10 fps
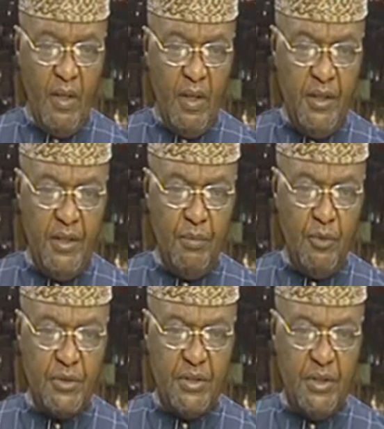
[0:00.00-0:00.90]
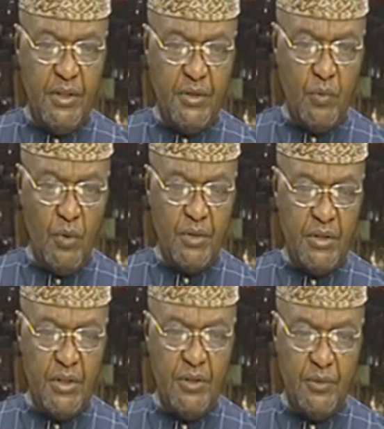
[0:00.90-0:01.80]
in Imo State
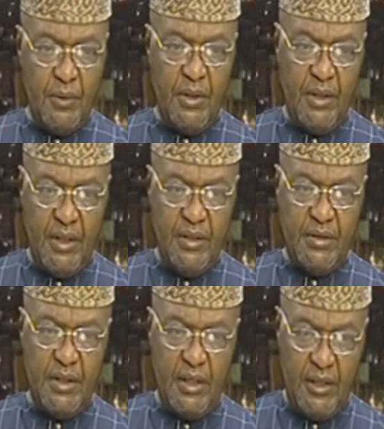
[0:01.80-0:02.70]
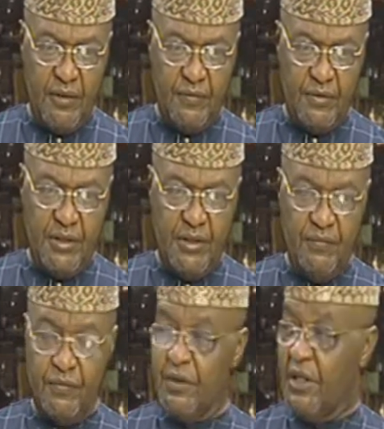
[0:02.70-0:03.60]
wanted to organize a kind of training
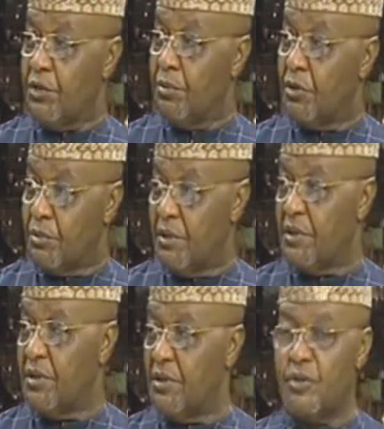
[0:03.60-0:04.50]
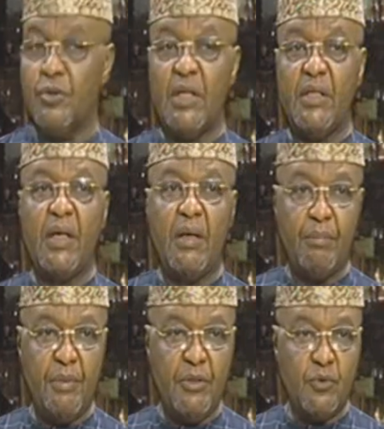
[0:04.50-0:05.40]
for their spokesperson so that the
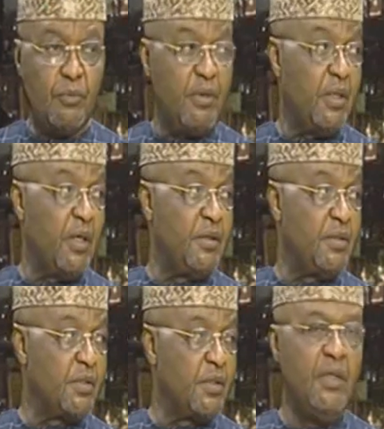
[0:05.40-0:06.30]
campaigns would be enhanced.